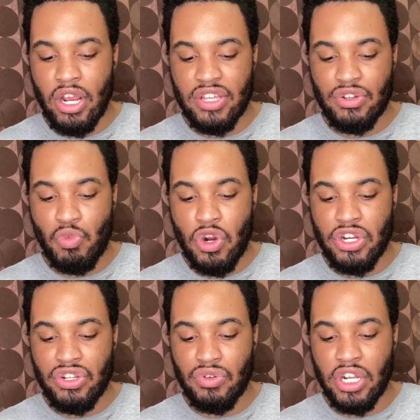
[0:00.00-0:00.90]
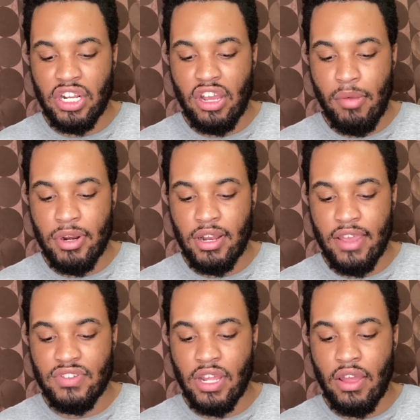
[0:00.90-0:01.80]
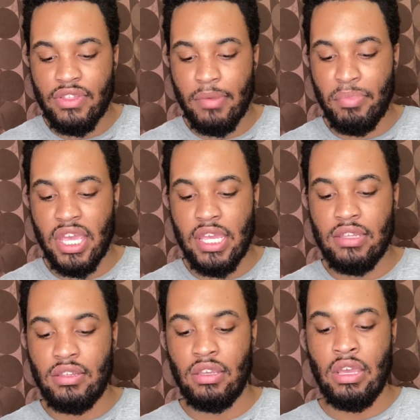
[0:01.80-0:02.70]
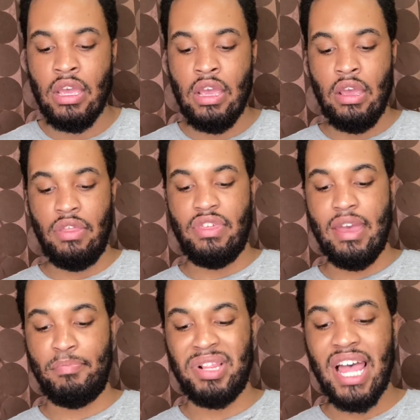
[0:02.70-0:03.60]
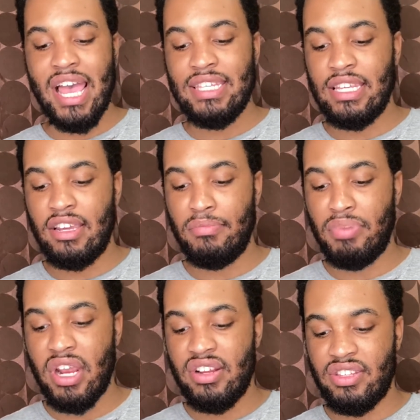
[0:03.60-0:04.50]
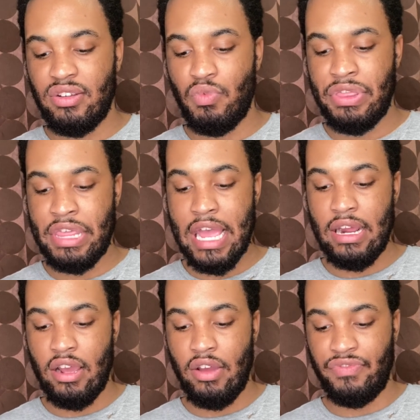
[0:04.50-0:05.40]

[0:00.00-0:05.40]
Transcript: has awarded you an income and lifestyle that plies in comparison with that of,